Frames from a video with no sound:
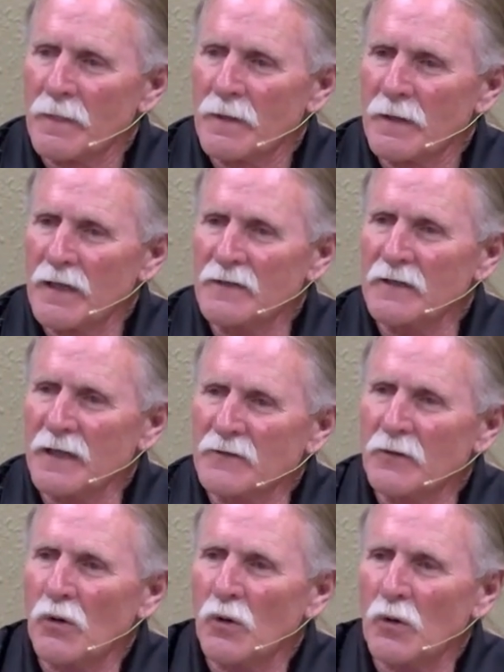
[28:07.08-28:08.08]
And, and
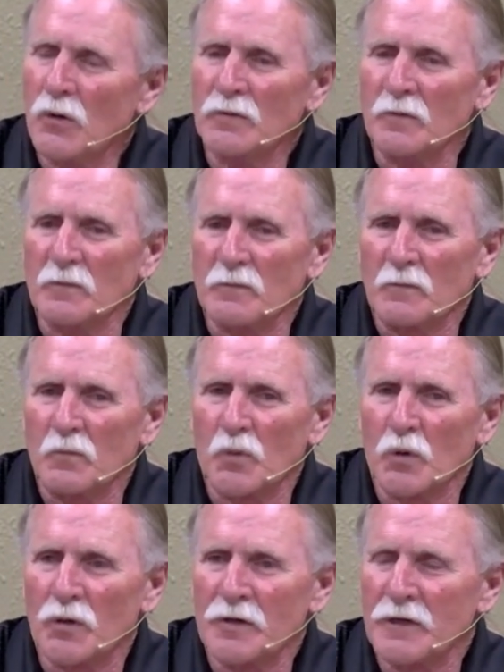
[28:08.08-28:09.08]
the whole
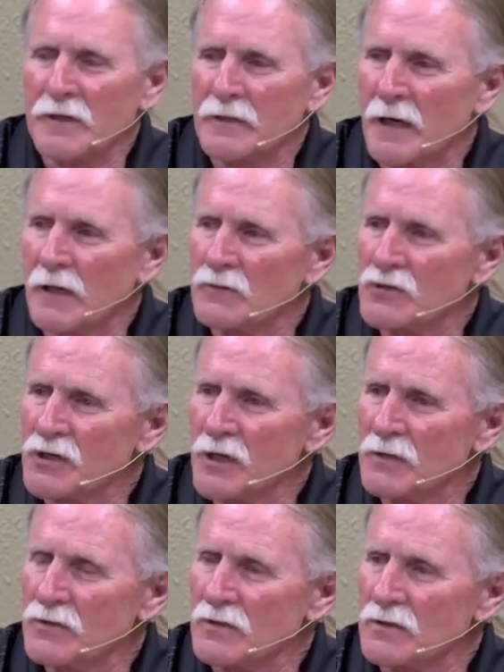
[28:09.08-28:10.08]
wording now
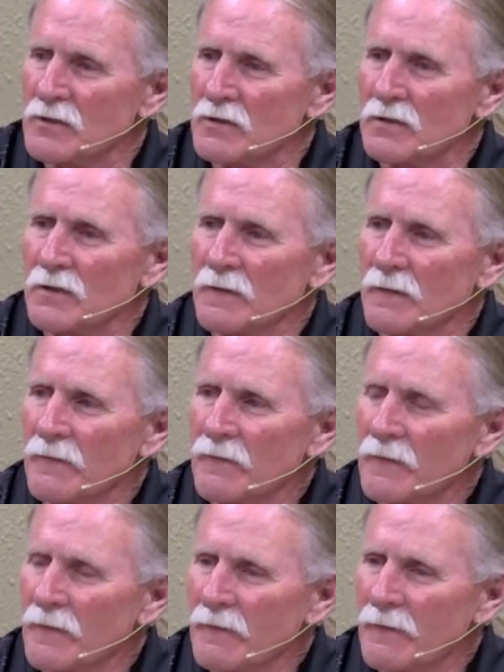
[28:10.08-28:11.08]
changes.
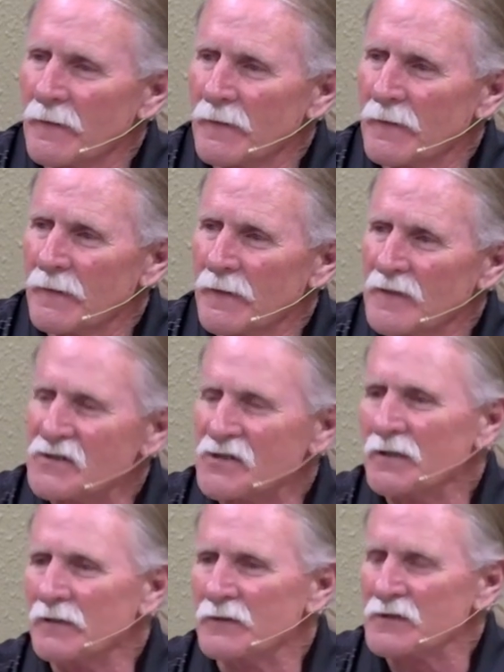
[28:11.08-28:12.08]

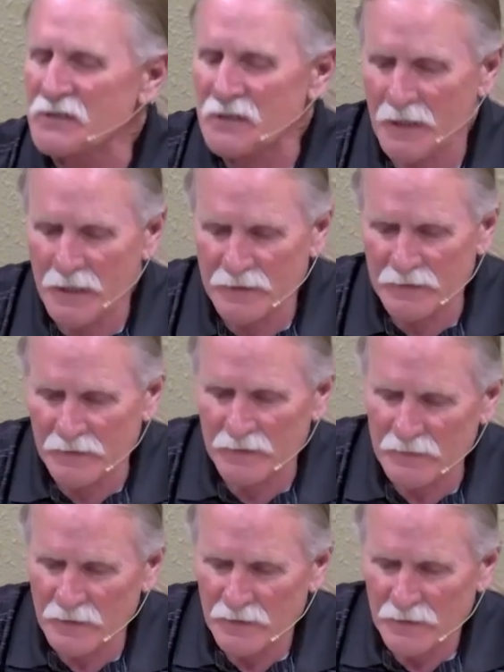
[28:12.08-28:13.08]
Instead of it saying,
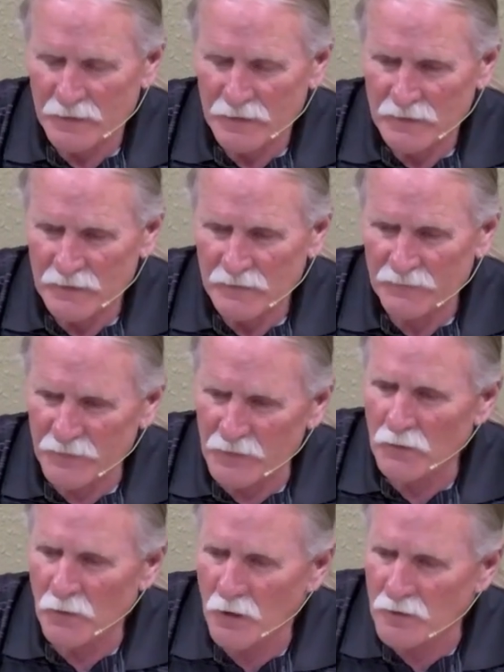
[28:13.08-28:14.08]

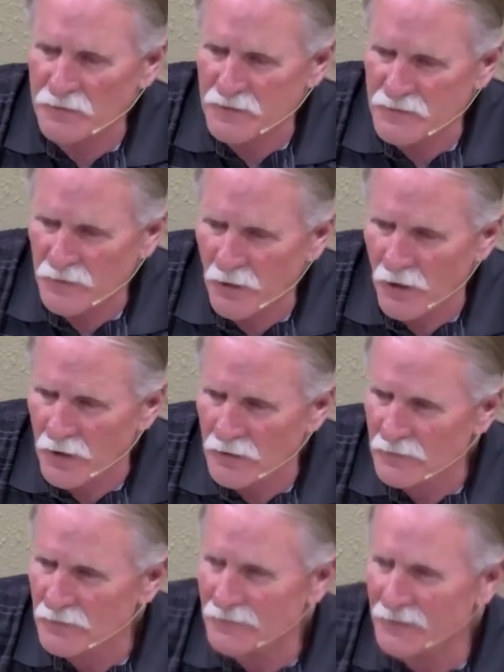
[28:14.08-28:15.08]
Pharaoh hardened his heart
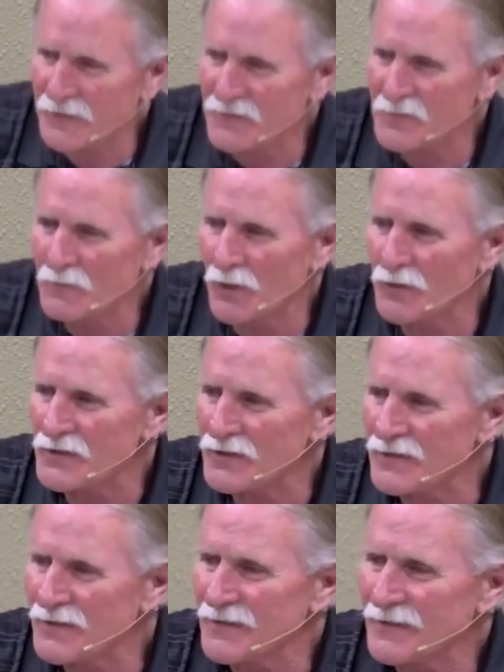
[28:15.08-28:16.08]
against
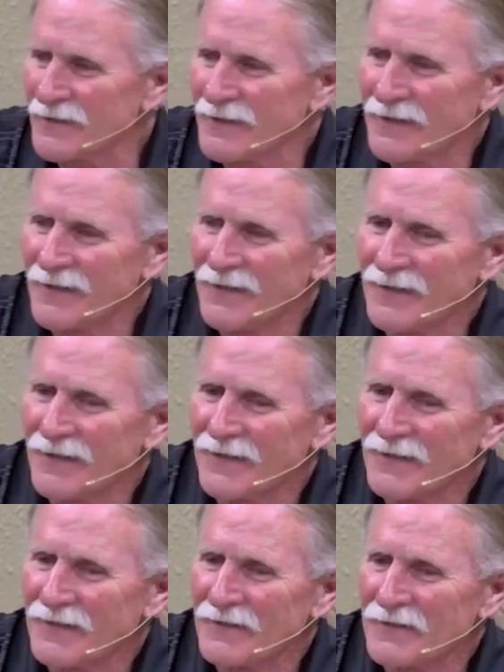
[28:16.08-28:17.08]
Moses,
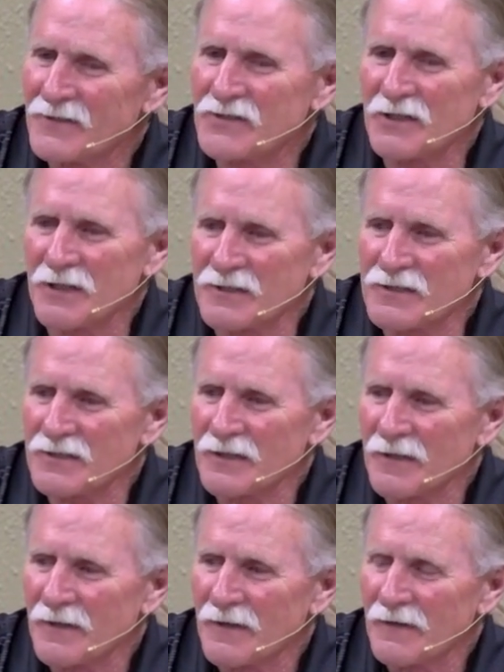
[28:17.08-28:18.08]
it says
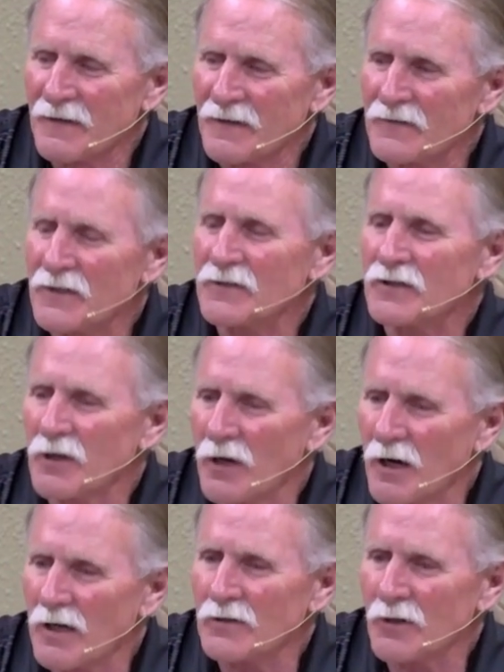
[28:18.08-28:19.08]
that
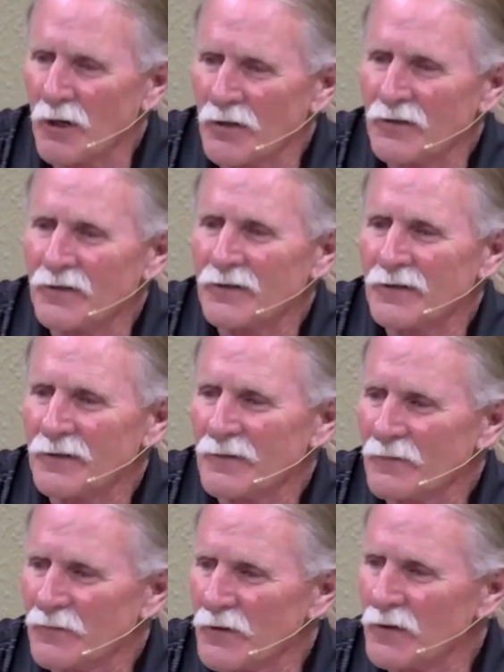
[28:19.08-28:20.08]
God hardened
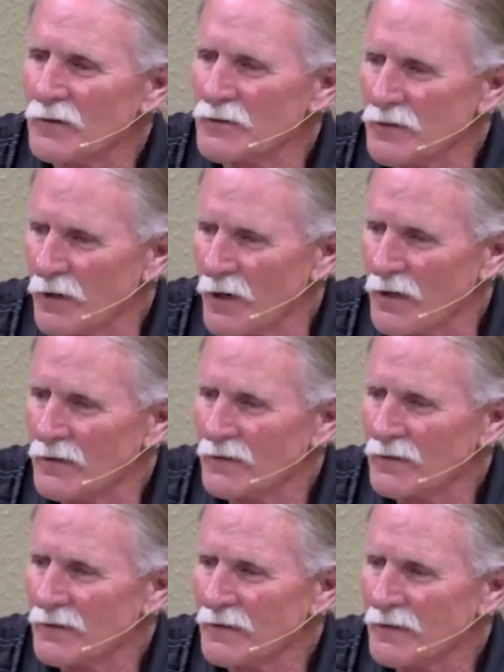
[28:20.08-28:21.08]
Pharaoh's heart
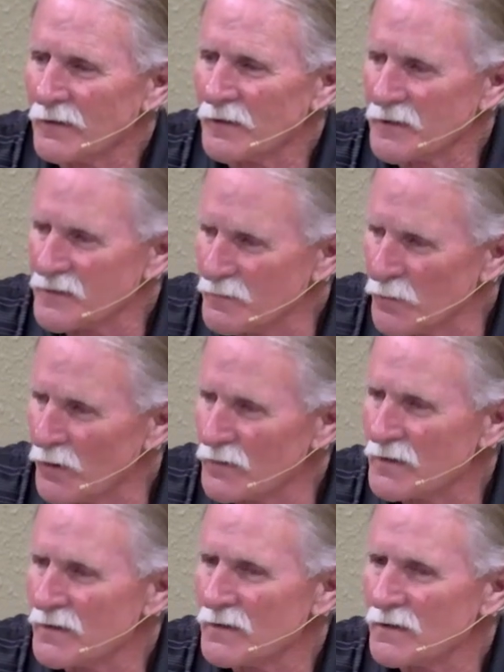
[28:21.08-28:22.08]
against
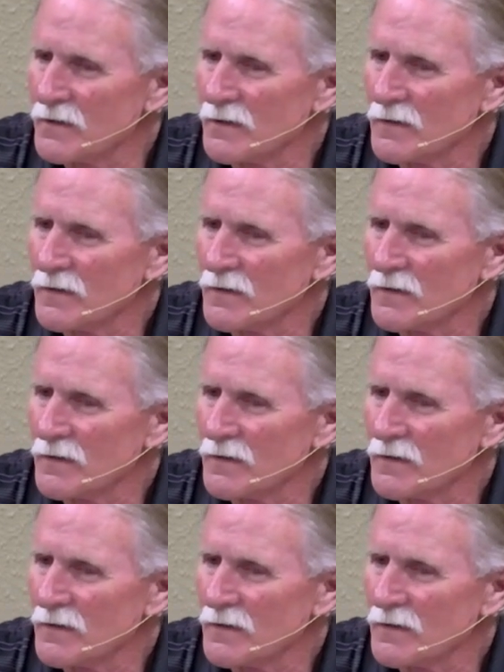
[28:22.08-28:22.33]
Moses.